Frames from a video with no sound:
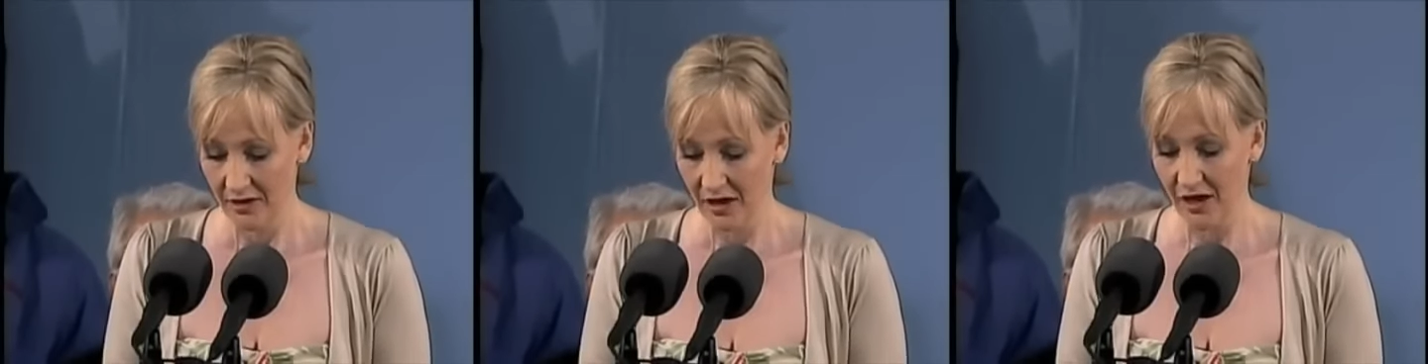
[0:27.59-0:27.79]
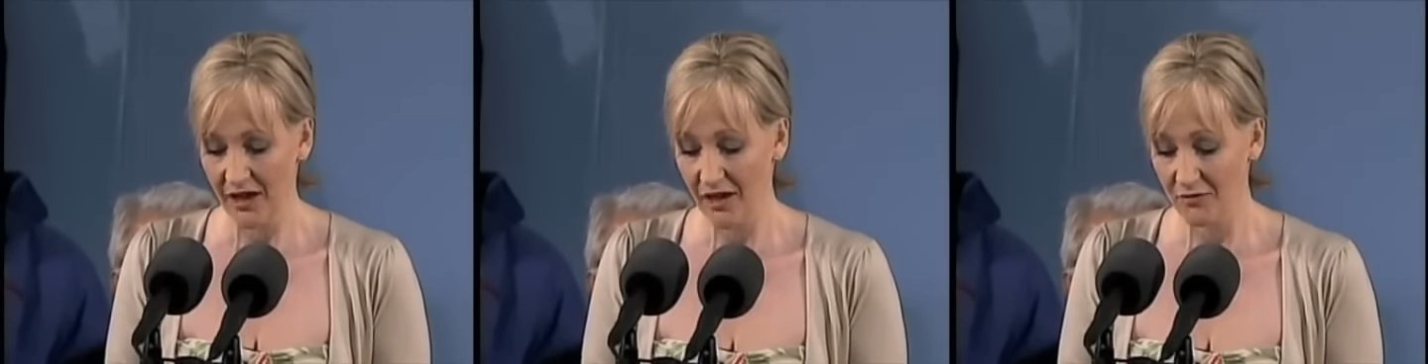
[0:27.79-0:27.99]

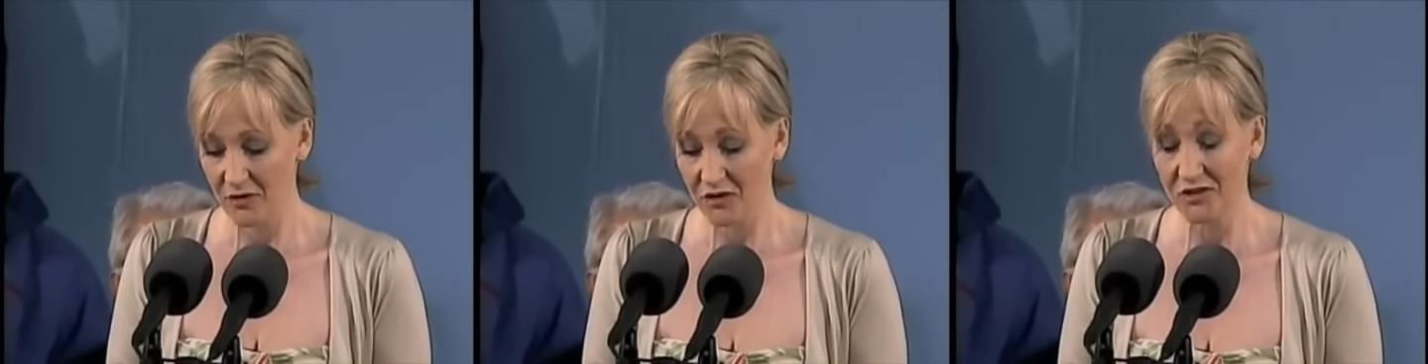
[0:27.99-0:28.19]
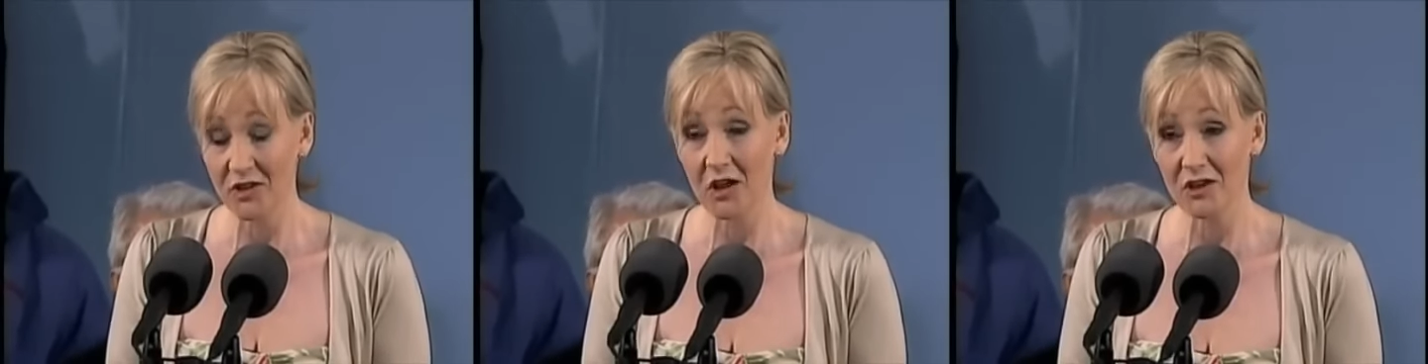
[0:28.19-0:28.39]
I
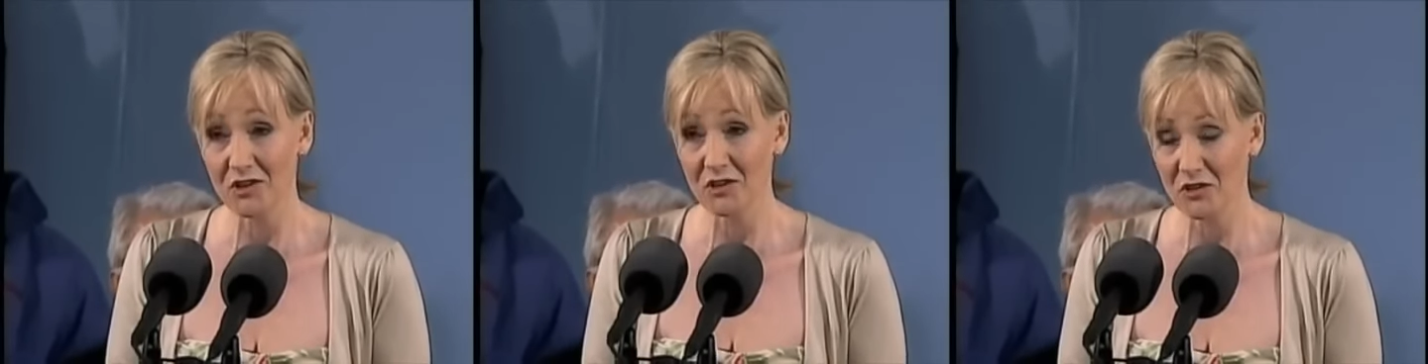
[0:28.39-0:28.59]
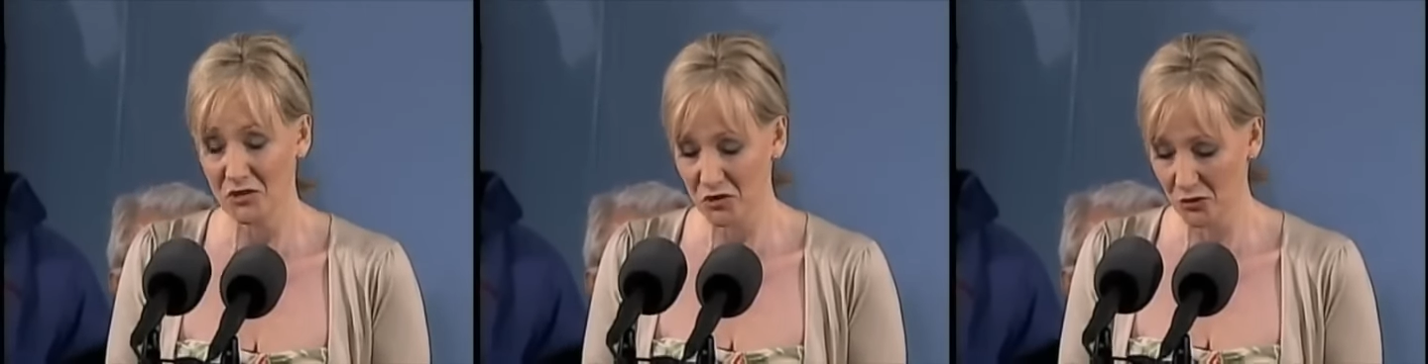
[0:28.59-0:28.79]
have
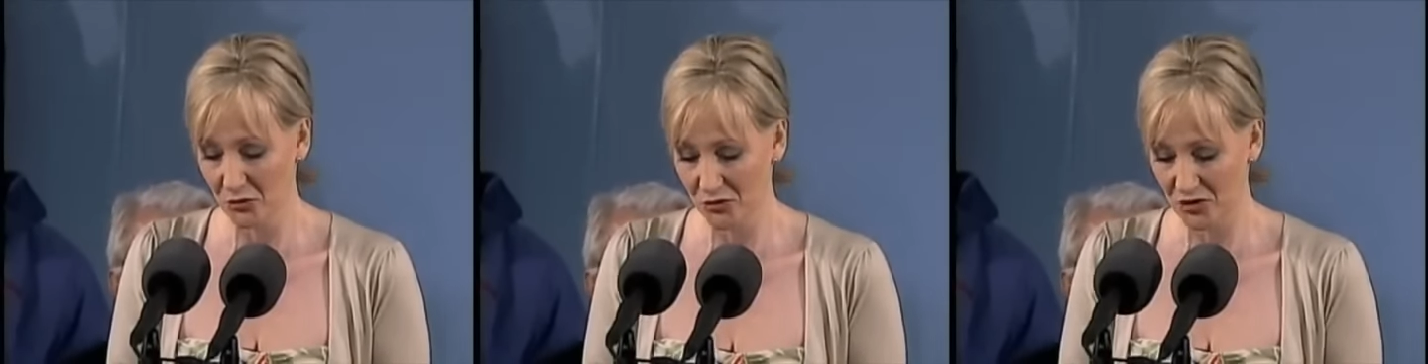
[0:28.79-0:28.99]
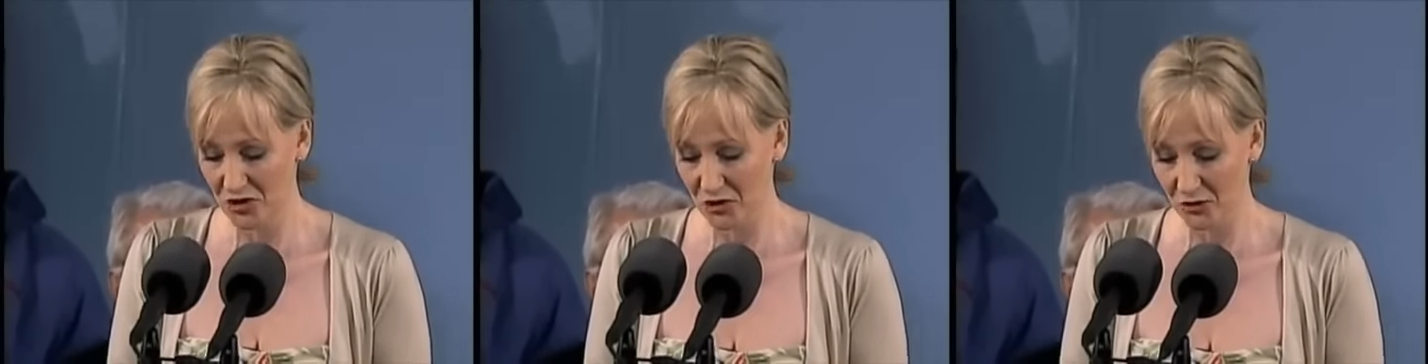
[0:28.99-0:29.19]
decided to
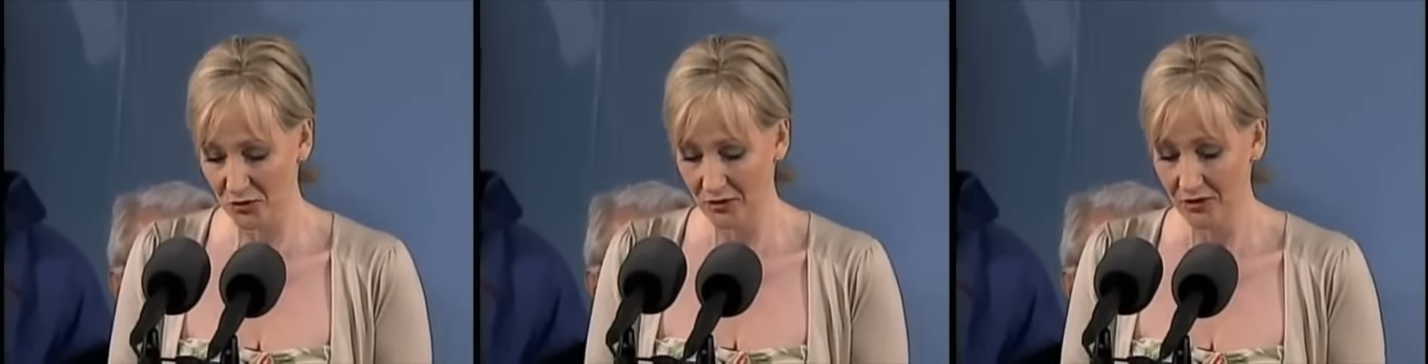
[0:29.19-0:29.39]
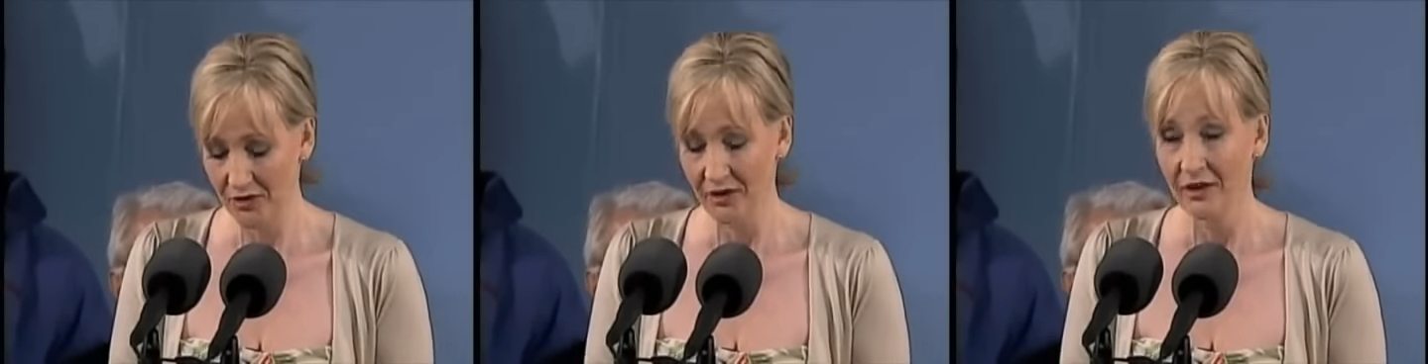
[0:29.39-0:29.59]
talk to
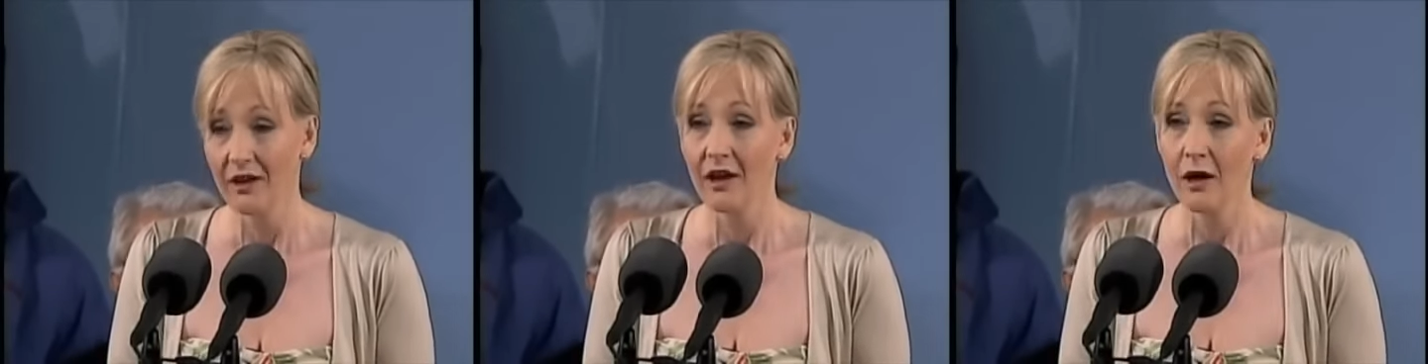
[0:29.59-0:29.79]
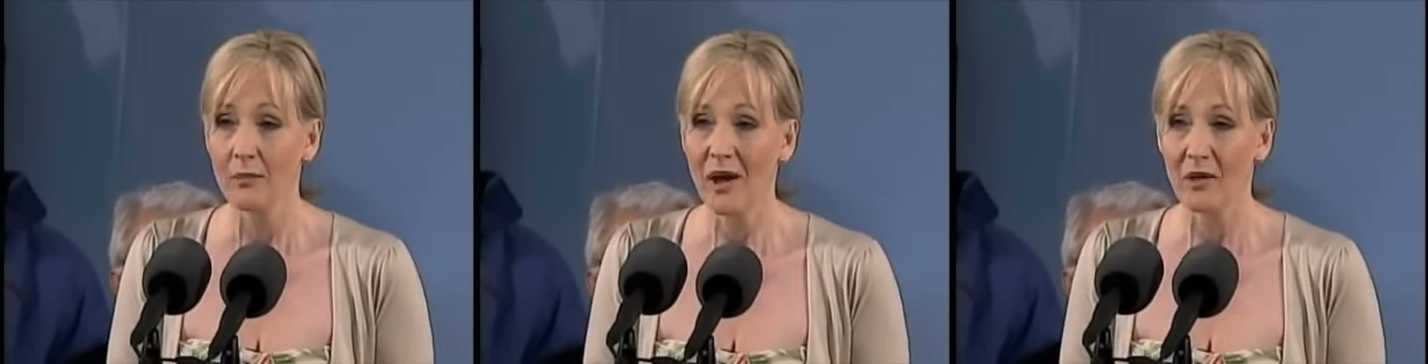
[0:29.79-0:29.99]
you
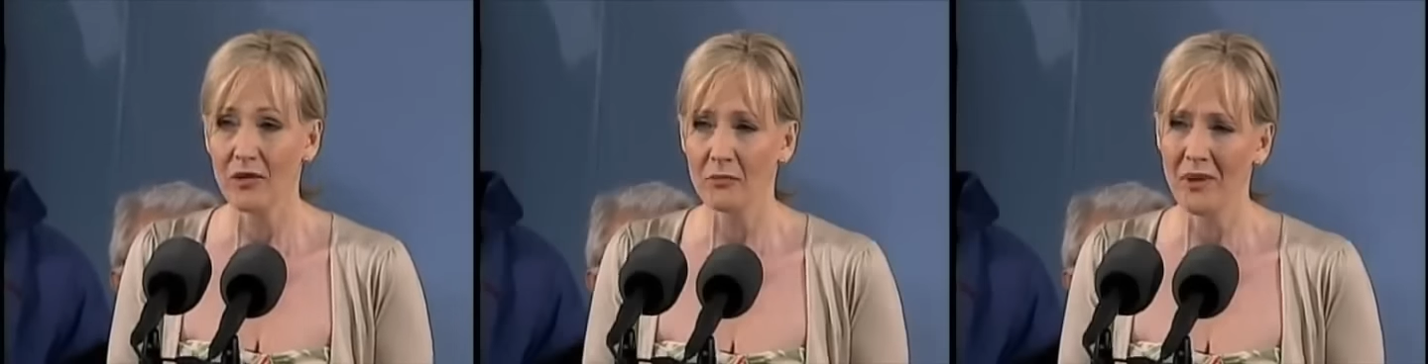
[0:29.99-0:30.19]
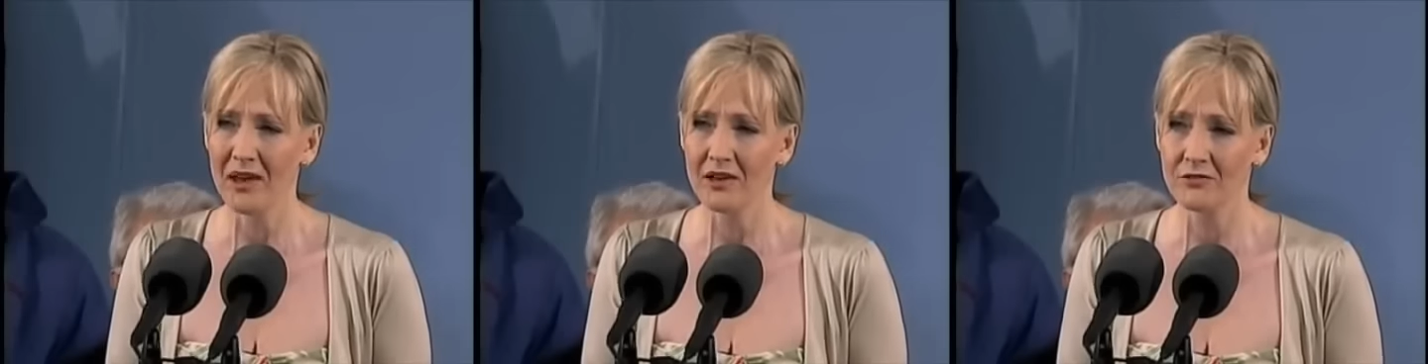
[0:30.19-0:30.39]

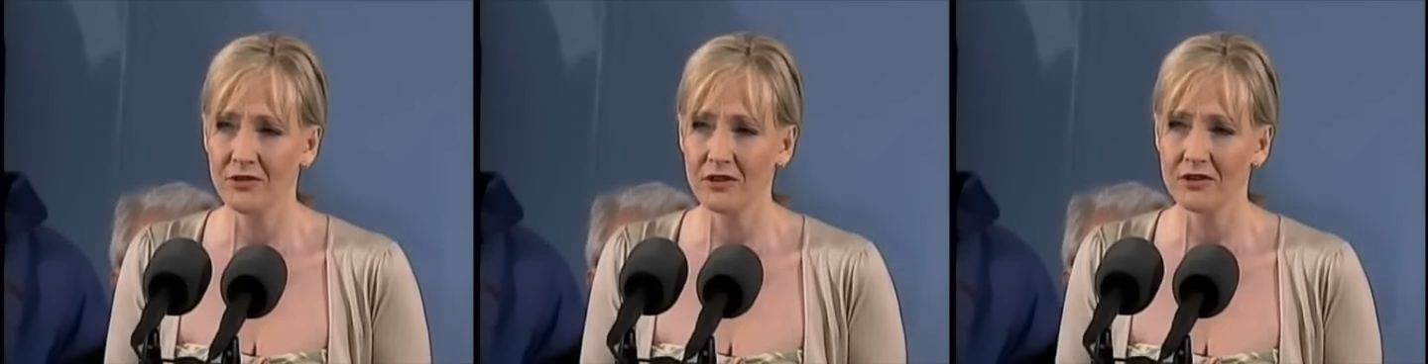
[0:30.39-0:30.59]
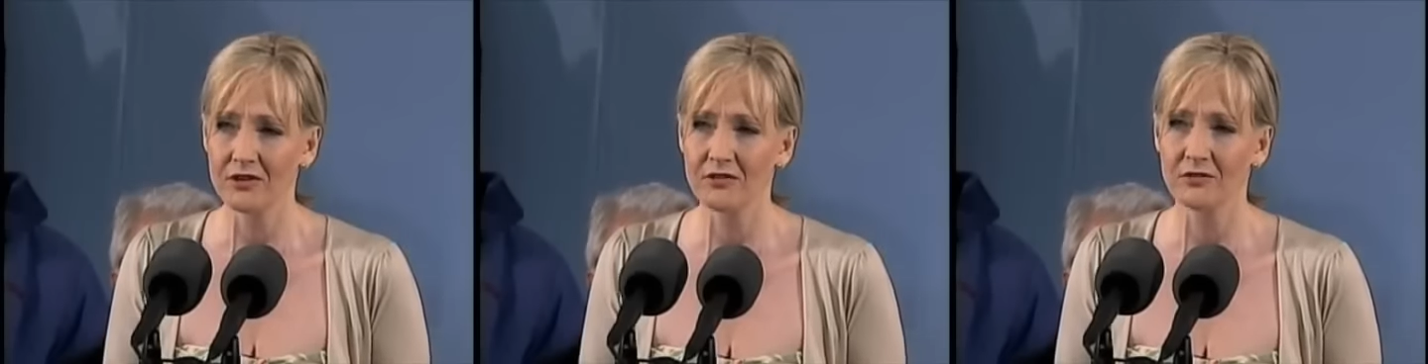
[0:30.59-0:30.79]
about the
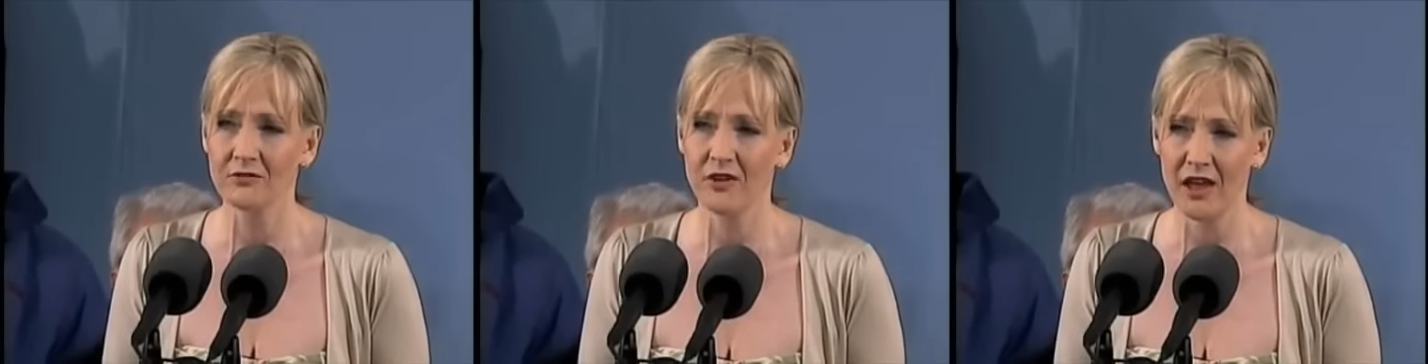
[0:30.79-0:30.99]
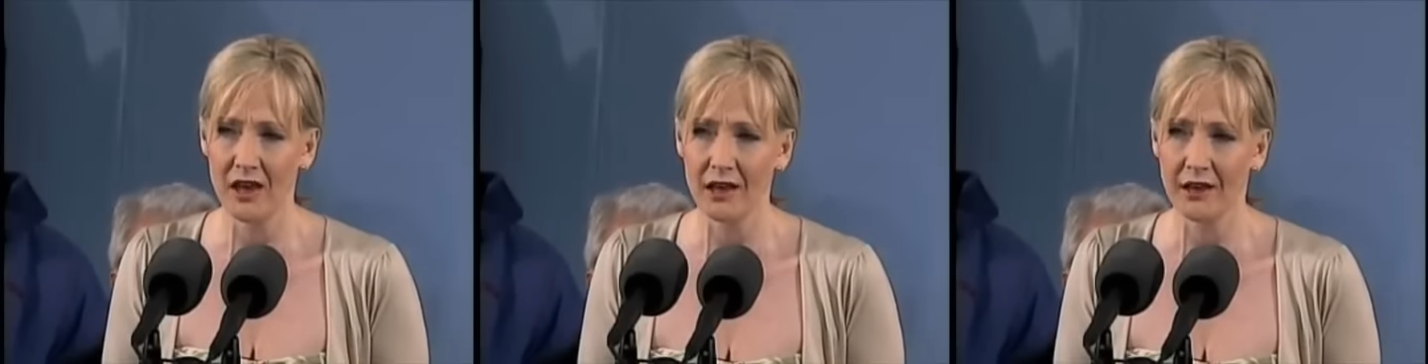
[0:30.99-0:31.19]
benefits of
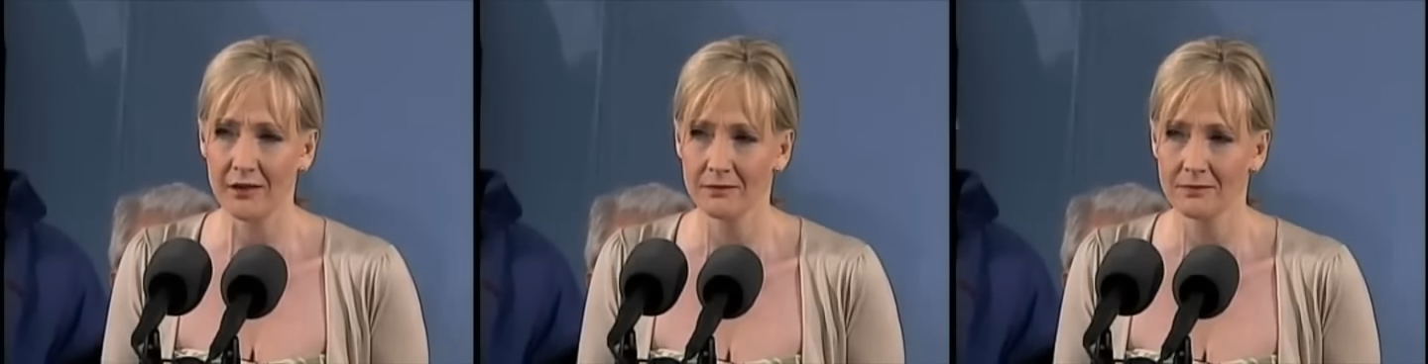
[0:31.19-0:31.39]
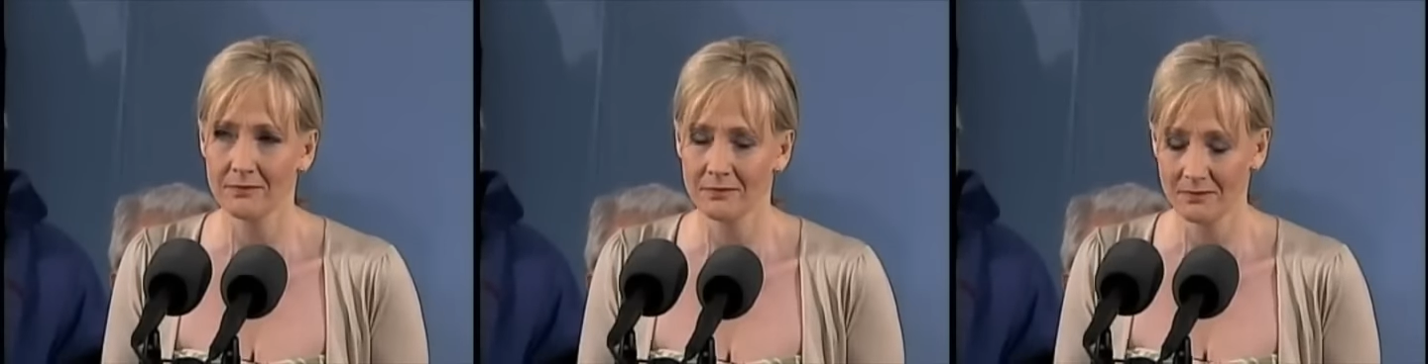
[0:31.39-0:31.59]
failure.